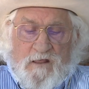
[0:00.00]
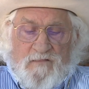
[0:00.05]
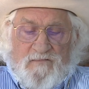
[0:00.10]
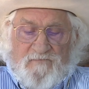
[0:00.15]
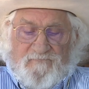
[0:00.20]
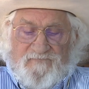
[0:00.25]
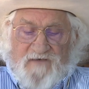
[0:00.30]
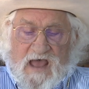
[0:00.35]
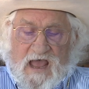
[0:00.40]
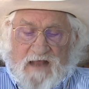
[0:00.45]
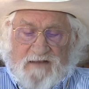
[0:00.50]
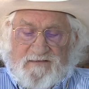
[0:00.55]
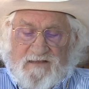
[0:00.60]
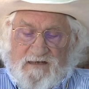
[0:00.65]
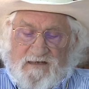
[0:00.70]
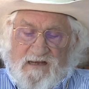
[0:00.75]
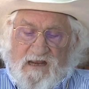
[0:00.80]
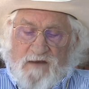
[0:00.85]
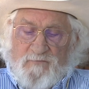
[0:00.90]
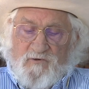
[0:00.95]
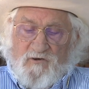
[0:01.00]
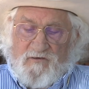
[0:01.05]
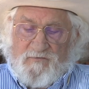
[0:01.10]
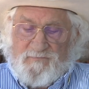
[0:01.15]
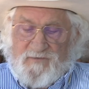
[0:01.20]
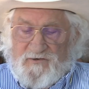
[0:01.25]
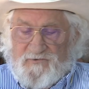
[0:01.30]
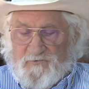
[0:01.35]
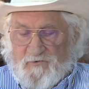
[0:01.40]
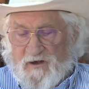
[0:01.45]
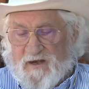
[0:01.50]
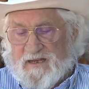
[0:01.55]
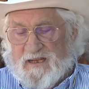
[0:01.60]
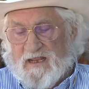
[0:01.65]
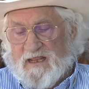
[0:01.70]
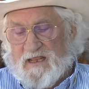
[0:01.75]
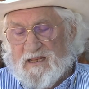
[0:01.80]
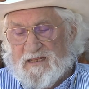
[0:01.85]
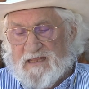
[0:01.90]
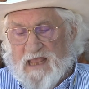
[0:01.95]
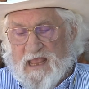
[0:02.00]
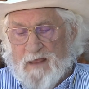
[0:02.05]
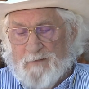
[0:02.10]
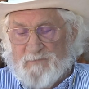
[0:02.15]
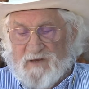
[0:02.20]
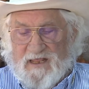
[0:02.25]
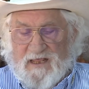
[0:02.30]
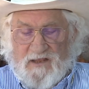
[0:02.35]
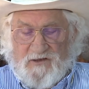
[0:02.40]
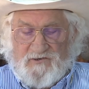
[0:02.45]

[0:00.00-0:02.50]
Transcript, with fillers: The fact that Gabriel had been drinking and gambling